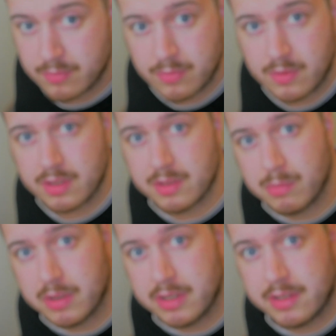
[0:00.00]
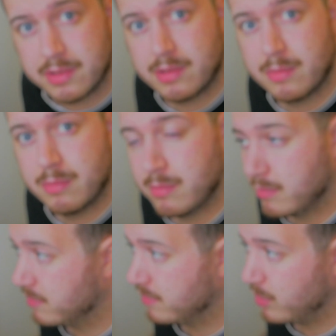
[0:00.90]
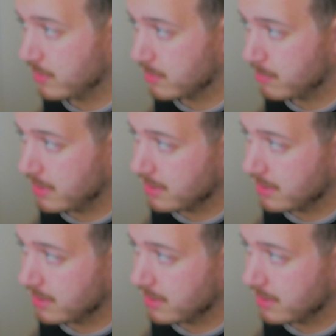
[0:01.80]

Let's bring this focus back